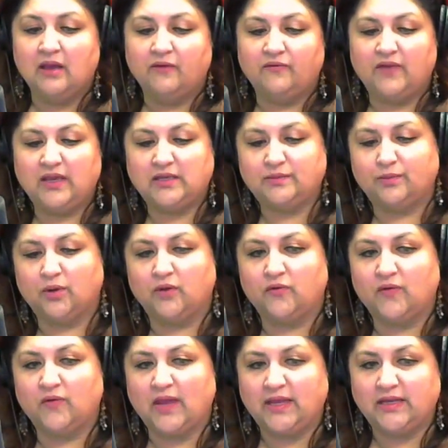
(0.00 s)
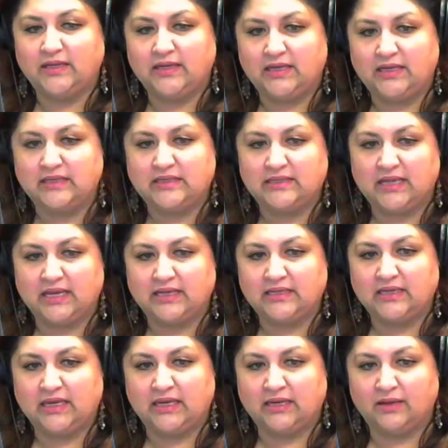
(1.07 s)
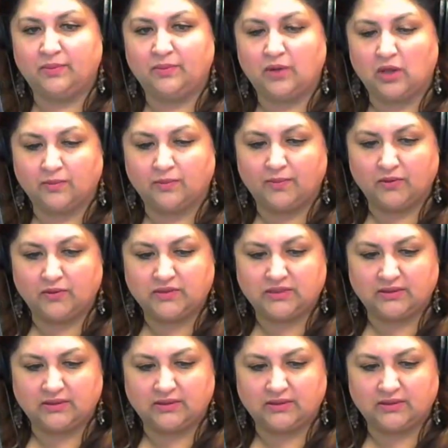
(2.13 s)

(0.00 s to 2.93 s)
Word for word: Facebook finally said in a blog post.